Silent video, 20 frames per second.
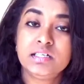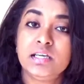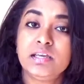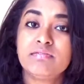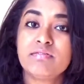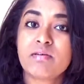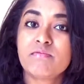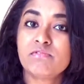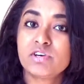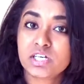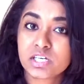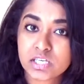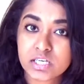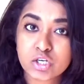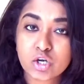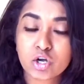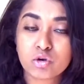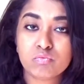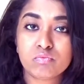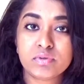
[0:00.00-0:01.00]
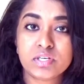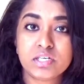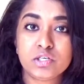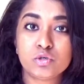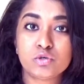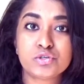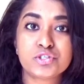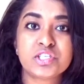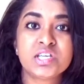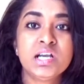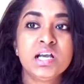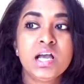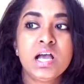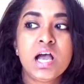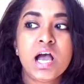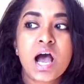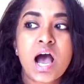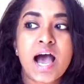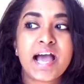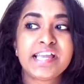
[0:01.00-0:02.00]
If I'm working on Windows,
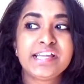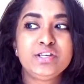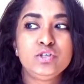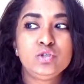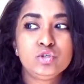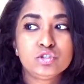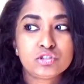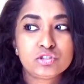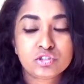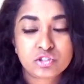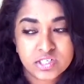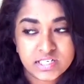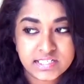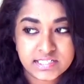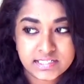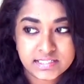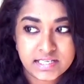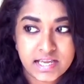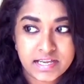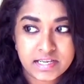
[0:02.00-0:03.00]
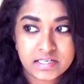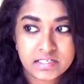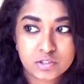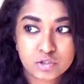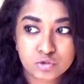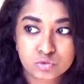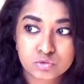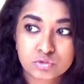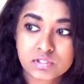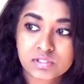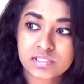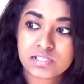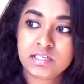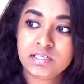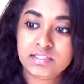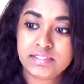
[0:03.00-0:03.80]
I know three design tools